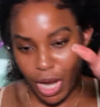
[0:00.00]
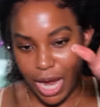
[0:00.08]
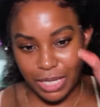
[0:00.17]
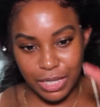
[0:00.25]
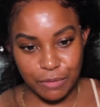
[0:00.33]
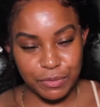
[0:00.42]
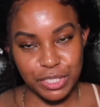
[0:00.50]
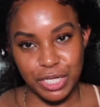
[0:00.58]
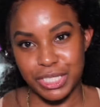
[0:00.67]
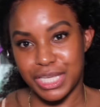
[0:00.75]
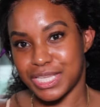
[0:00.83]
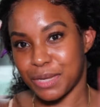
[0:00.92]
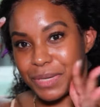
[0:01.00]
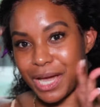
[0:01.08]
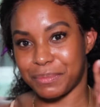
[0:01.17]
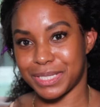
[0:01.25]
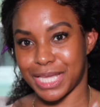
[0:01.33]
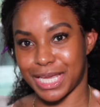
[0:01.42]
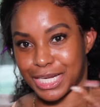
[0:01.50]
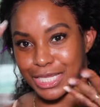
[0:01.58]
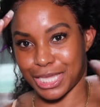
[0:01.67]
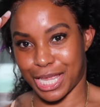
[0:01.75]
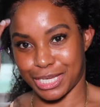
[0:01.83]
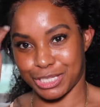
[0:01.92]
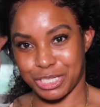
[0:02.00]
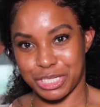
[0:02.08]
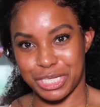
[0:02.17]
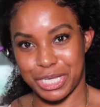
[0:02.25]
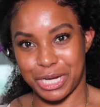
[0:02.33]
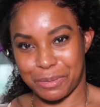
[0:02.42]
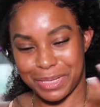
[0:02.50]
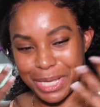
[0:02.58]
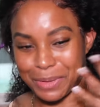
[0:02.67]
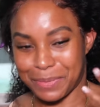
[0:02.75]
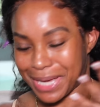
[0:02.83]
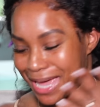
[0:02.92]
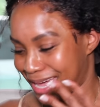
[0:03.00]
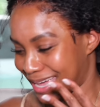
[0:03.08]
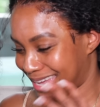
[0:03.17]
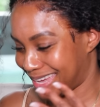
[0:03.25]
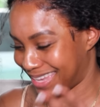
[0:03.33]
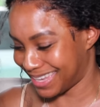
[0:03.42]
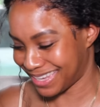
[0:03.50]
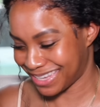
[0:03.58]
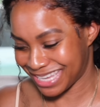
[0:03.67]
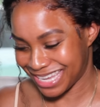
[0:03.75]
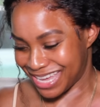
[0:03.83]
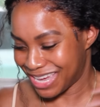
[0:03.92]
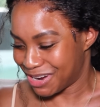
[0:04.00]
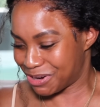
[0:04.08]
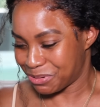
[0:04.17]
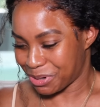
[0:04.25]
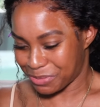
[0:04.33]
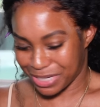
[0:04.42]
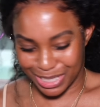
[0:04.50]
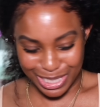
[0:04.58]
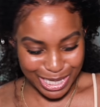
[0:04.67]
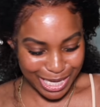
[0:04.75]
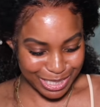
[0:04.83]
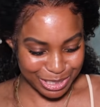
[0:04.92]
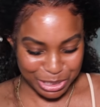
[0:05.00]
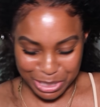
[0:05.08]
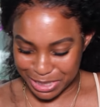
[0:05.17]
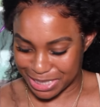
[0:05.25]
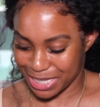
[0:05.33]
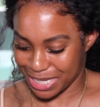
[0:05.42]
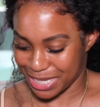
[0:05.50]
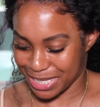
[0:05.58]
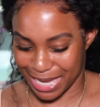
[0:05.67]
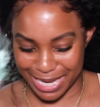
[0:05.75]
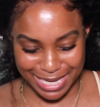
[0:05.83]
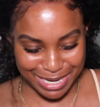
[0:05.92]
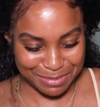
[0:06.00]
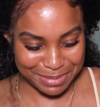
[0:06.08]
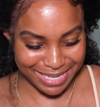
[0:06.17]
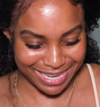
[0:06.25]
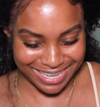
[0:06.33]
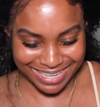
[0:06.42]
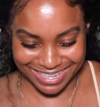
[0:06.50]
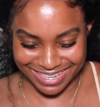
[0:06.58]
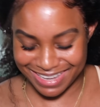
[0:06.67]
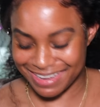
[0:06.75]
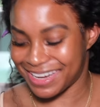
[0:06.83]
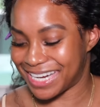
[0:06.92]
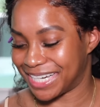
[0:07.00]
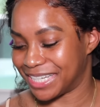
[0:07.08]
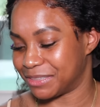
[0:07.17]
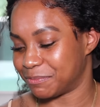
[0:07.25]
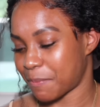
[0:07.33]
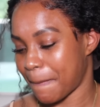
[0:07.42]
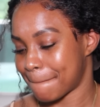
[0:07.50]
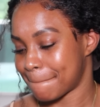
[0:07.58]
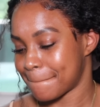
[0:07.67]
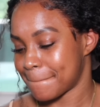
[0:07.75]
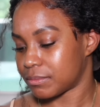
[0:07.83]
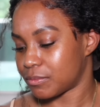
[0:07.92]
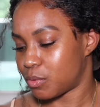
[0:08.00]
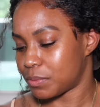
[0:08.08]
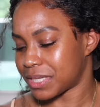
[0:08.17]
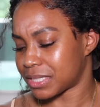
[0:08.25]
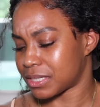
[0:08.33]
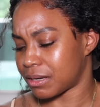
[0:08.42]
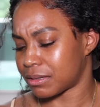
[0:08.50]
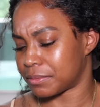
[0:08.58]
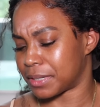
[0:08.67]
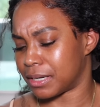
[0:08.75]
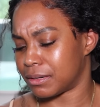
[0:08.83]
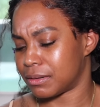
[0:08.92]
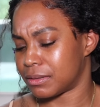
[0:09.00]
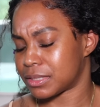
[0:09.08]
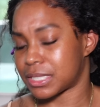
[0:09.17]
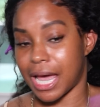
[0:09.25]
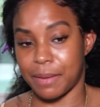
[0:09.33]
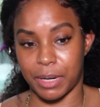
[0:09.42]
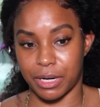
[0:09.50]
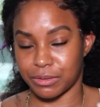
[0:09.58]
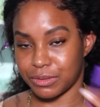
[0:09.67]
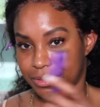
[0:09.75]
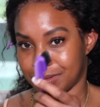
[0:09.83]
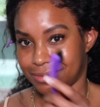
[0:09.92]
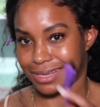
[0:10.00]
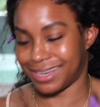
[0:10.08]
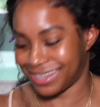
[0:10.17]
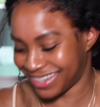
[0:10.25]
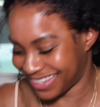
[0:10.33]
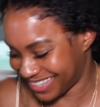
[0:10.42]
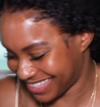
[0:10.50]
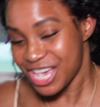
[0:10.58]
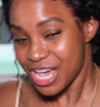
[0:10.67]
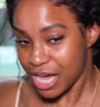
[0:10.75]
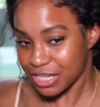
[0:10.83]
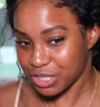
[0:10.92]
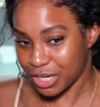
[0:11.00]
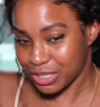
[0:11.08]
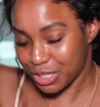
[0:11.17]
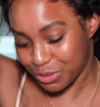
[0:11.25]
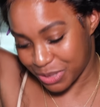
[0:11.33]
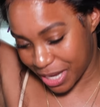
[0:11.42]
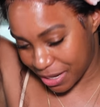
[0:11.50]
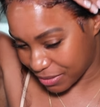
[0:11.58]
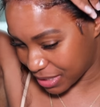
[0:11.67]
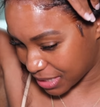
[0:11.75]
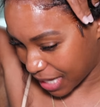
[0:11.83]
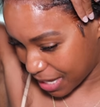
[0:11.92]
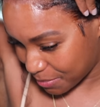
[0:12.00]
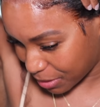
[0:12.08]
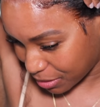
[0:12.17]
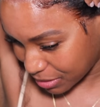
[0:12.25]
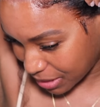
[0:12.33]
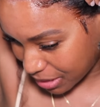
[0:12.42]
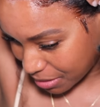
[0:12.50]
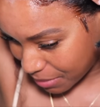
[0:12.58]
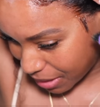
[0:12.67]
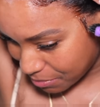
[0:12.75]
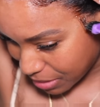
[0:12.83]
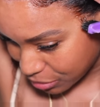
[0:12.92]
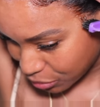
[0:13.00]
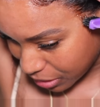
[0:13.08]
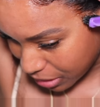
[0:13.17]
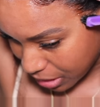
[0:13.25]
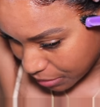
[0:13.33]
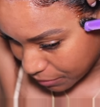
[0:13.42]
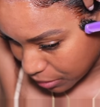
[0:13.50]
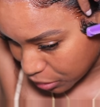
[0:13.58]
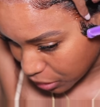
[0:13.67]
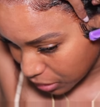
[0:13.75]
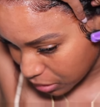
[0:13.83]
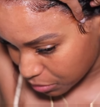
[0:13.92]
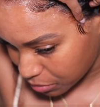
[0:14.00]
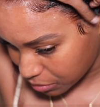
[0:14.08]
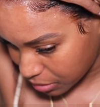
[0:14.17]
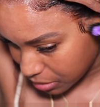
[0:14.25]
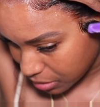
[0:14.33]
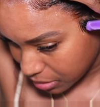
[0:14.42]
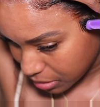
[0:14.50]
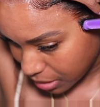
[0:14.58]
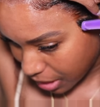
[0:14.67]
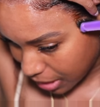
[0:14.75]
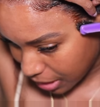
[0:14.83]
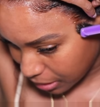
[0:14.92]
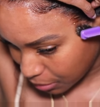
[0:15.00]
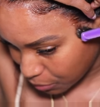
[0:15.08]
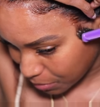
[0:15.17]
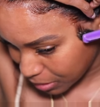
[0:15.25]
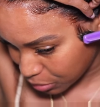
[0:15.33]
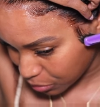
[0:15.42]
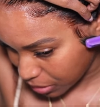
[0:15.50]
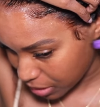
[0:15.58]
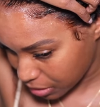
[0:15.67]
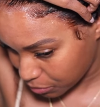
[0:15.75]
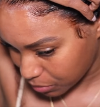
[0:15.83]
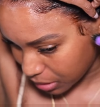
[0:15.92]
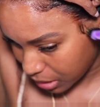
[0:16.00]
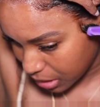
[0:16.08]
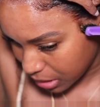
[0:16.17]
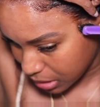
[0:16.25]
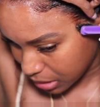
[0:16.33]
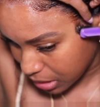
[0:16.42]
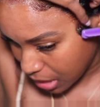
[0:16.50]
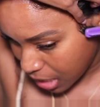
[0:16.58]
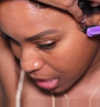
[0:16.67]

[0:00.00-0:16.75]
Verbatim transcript: I love Ashanti. Some of y'all be saying I look like Ashanti and I be like, God. Who don't wanna look like Ashanti? Like, oh my God. What was I talking about? Sideburns. Ashanti used to have the sideburns, honey, but I'm not trying to give Ashanti on this. I like that with my straight hair. With this,